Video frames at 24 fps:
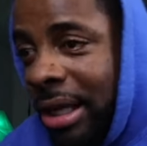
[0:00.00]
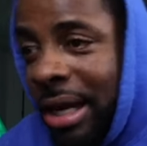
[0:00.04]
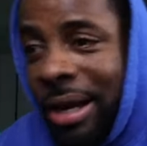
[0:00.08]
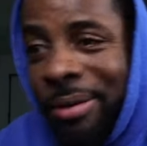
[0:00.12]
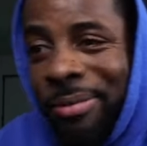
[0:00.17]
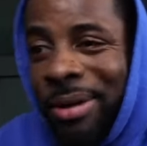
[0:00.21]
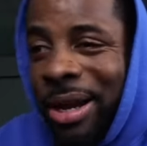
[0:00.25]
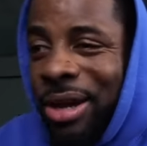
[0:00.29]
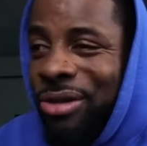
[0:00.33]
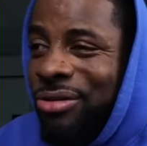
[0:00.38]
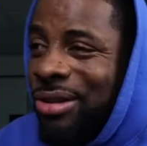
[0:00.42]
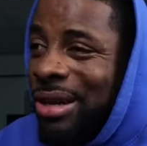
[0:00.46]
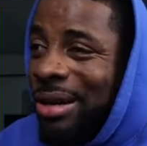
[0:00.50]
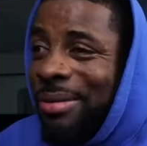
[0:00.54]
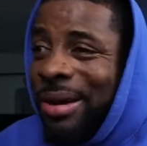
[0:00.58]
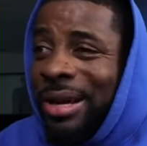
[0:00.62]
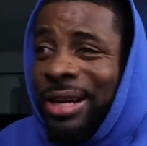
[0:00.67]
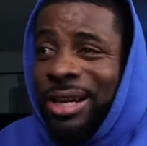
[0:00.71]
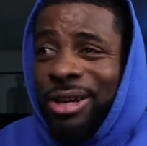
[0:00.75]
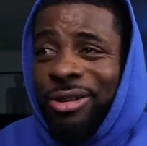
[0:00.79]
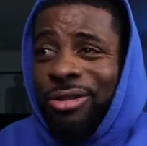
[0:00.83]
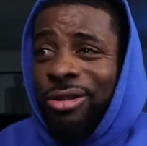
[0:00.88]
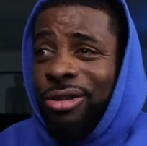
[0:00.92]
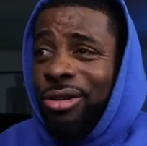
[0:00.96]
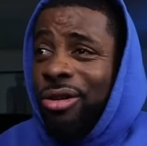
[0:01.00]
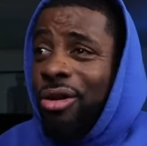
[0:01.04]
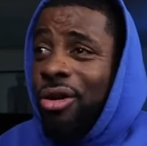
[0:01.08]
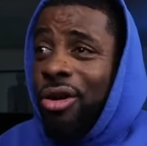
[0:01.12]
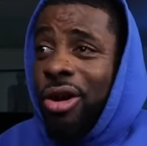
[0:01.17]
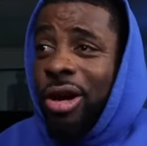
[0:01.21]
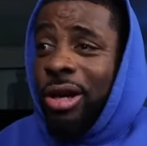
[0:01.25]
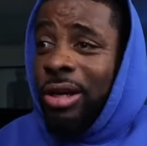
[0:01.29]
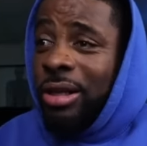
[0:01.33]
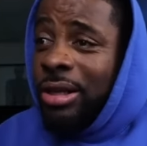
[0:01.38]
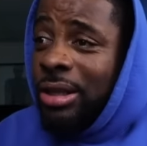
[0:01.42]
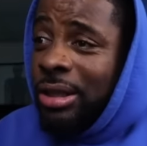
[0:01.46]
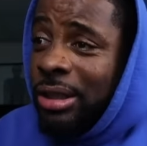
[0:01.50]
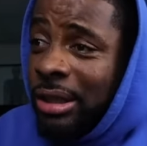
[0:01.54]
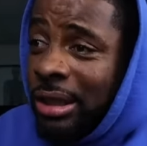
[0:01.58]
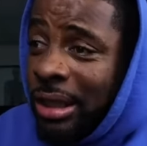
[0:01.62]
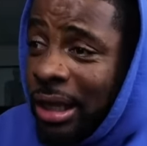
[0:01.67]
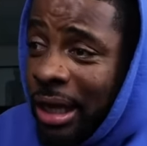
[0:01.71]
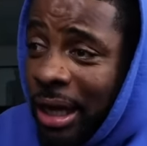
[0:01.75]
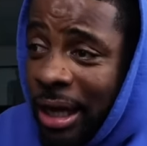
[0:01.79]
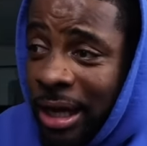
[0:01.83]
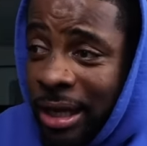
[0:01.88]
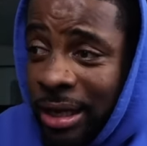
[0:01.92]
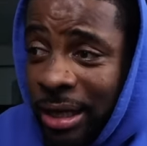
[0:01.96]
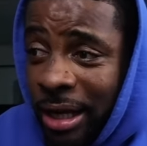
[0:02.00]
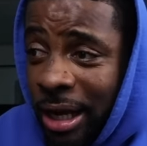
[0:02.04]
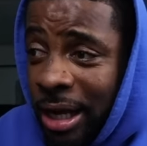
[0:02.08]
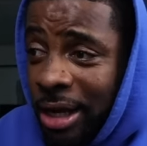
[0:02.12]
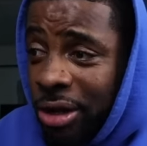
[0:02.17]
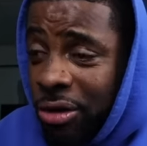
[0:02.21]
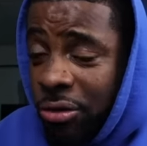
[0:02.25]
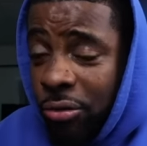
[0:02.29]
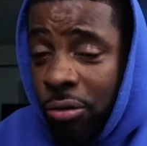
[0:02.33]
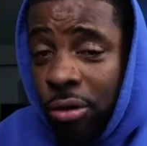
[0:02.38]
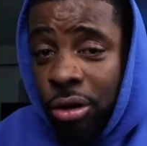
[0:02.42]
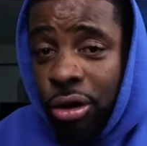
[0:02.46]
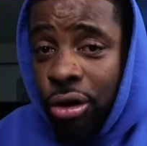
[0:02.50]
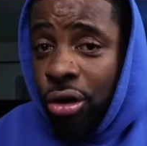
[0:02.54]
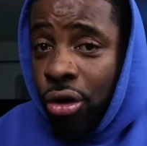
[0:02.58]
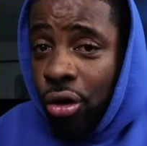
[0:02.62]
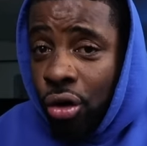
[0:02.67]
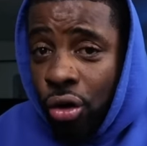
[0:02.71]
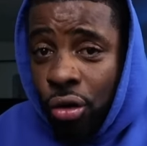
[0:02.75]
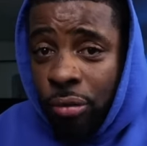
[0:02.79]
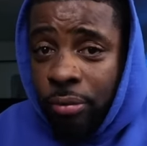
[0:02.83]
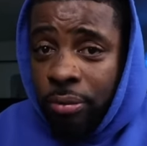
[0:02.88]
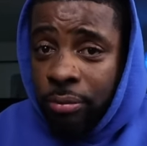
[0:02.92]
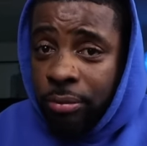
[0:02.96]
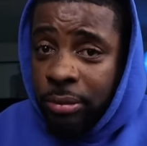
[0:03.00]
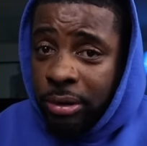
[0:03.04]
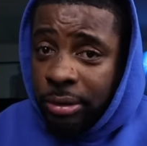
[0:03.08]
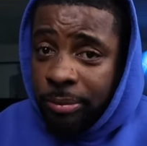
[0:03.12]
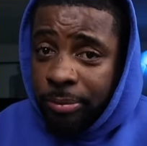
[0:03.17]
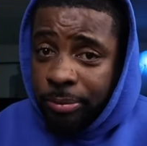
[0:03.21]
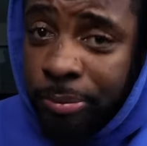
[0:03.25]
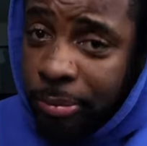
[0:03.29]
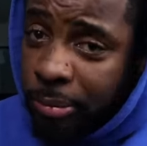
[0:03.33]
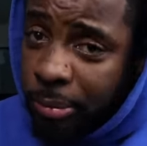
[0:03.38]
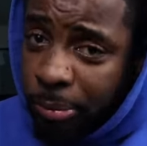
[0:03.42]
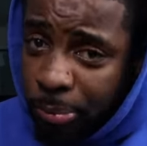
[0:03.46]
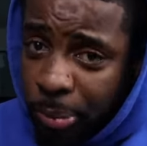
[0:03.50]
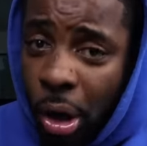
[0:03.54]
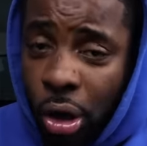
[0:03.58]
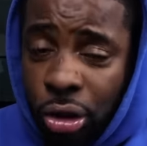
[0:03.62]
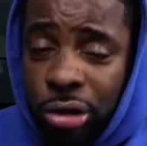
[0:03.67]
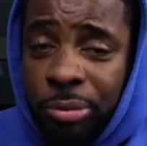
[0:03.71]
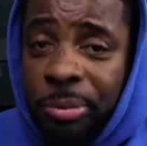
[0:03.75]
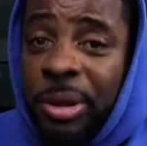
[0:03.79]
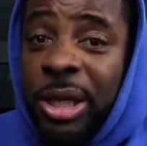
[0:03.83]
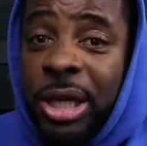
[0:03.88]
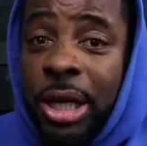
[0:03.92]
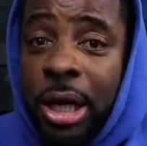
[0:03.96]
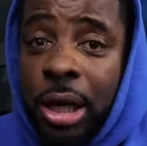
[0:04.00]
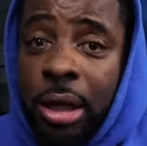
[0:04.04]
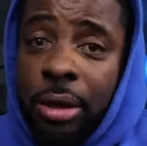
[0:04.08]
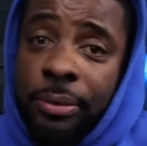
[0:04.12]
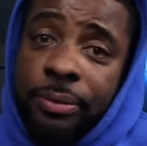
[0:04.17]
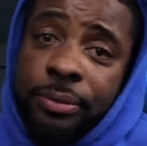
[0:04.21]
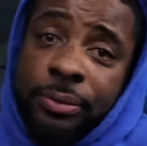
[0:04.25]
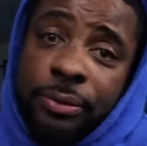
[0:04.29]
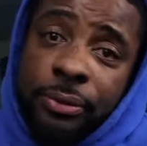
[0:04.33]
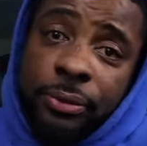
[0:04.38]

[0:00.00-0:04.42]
yeah, man, you come out there on the court and you want to hoop, post me up.